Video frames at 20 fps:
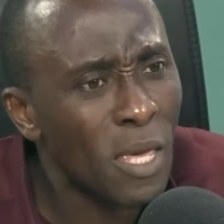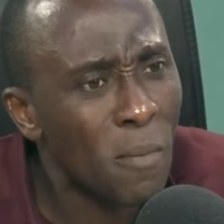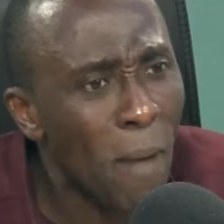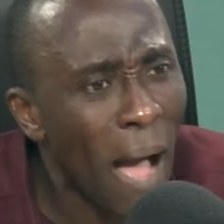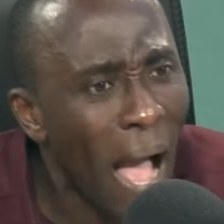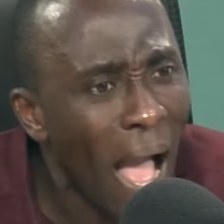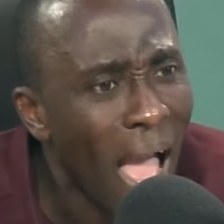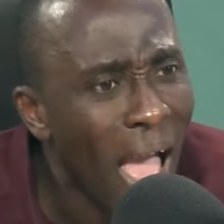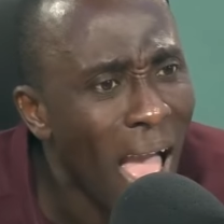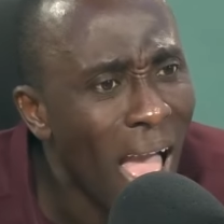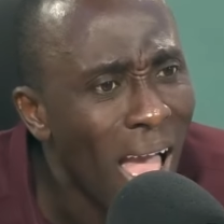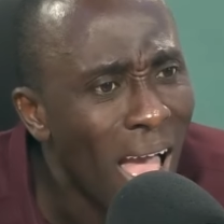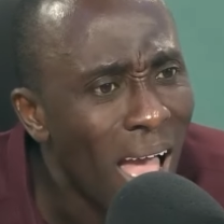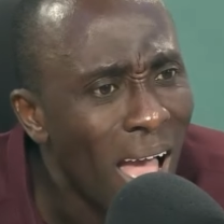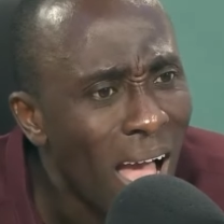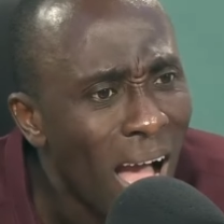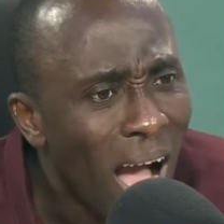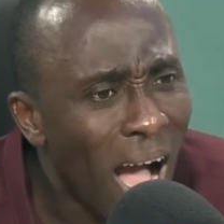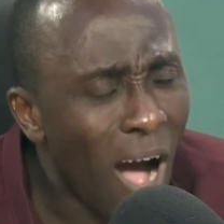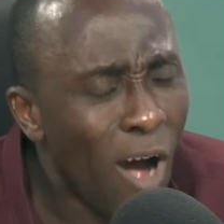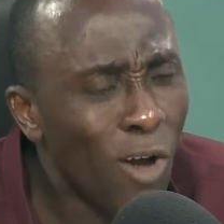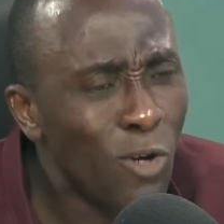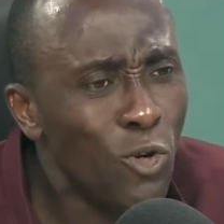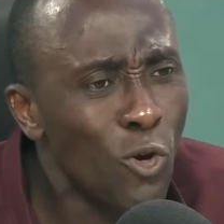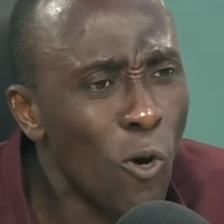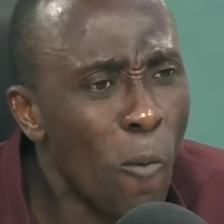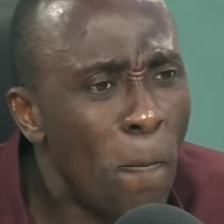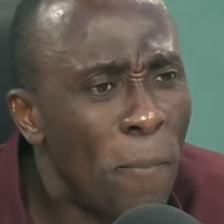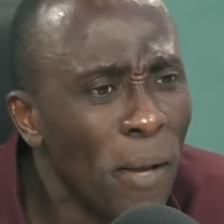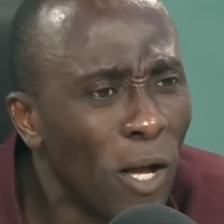But how do
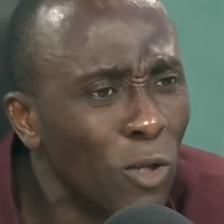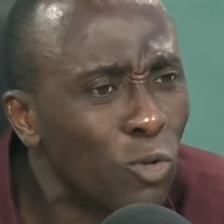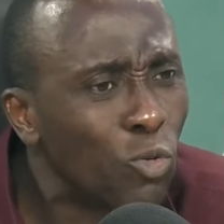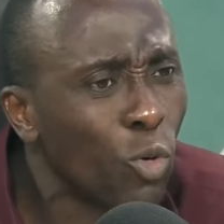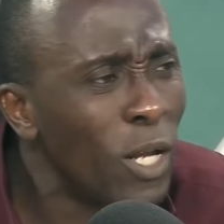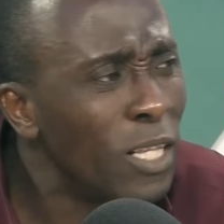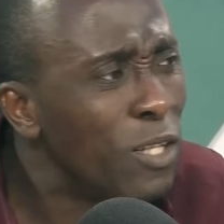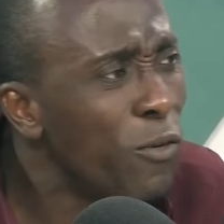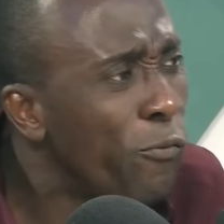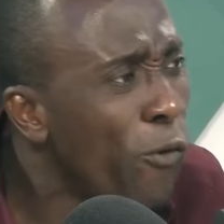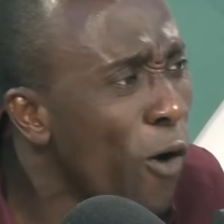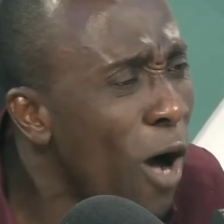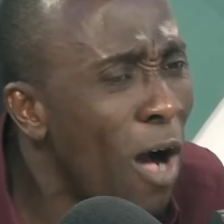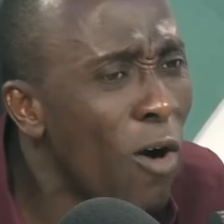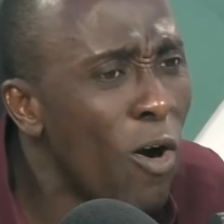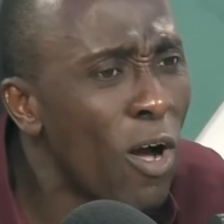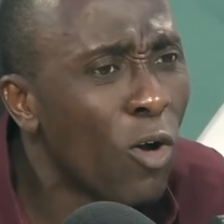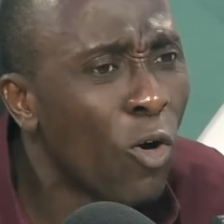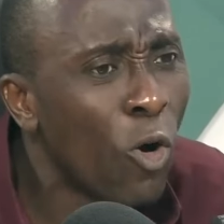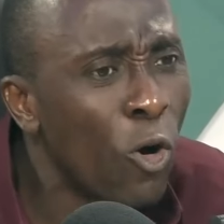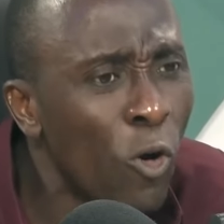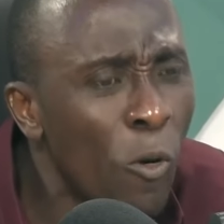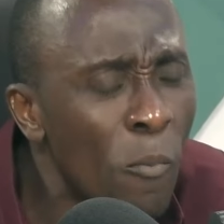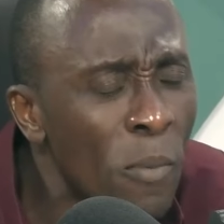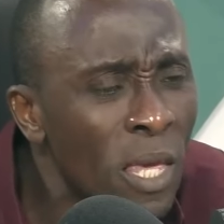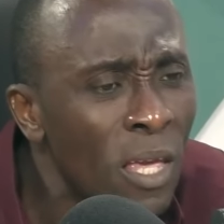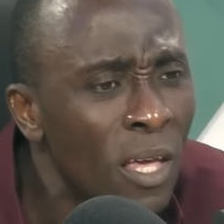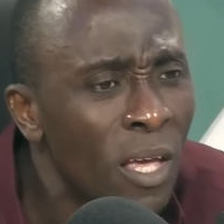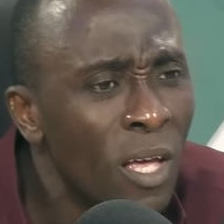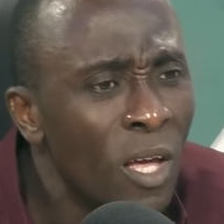you build 24-hour
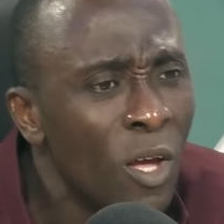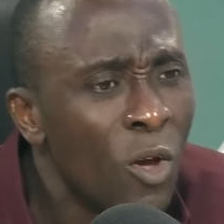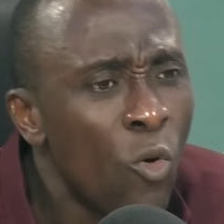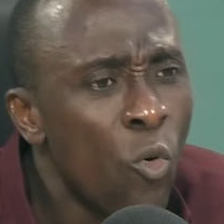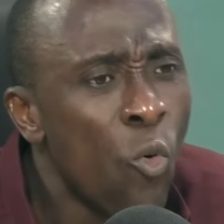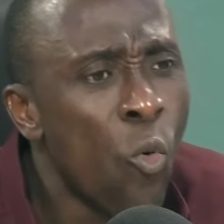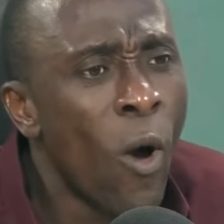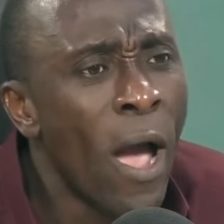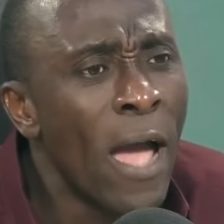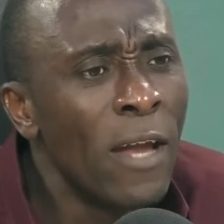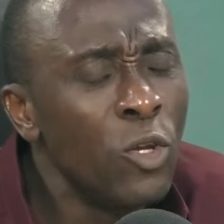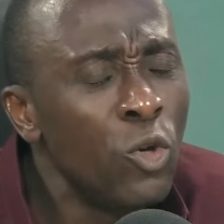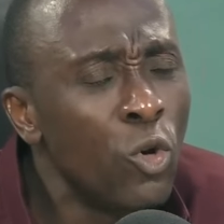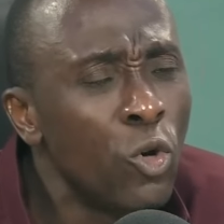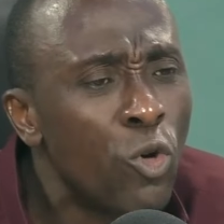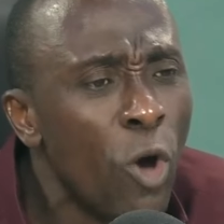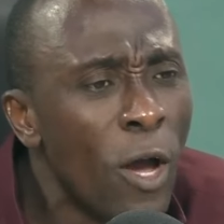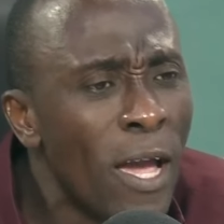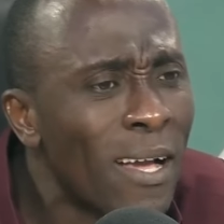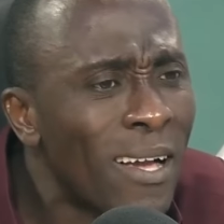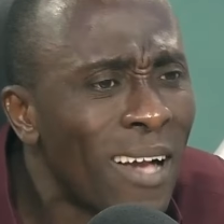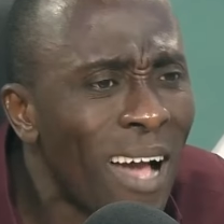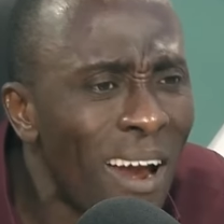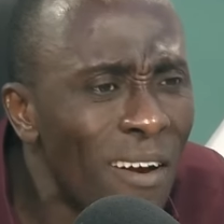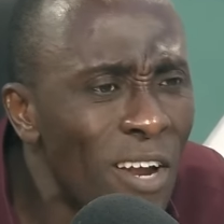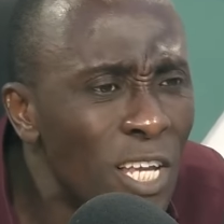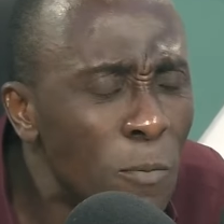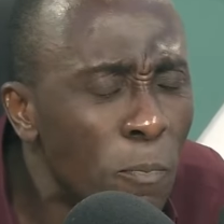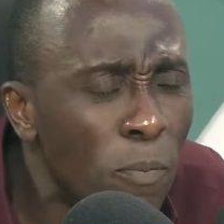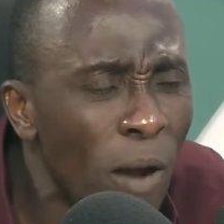economy when you don't
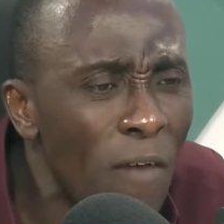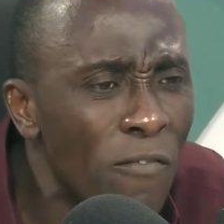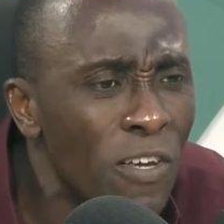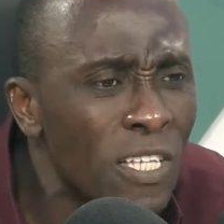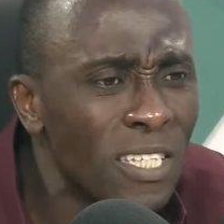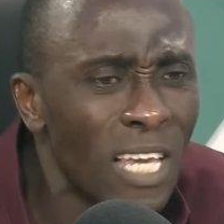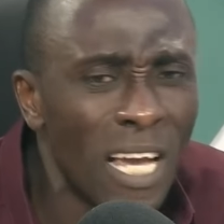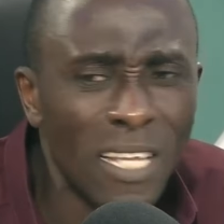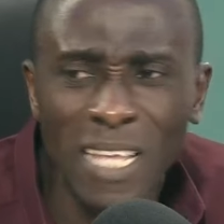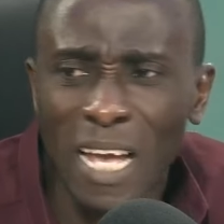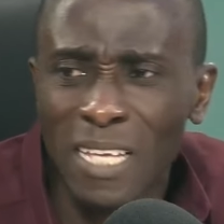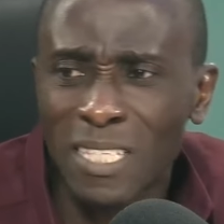encourage private sector?